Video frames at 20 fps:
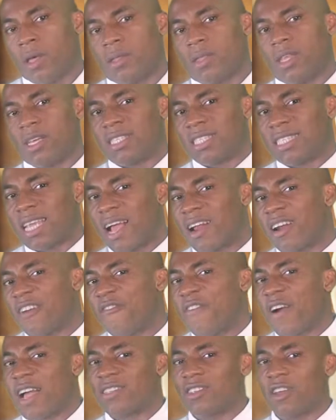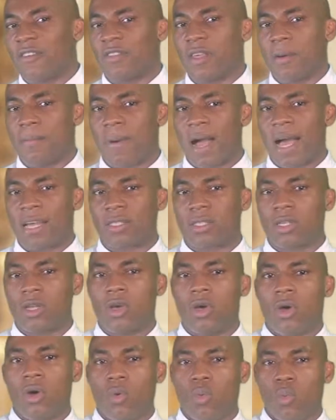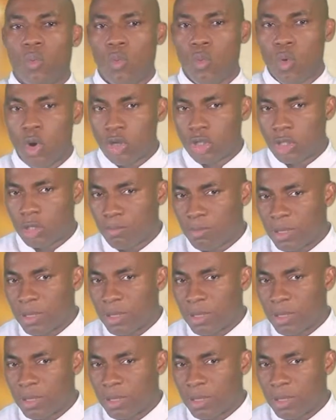the sacrifice of the Mass would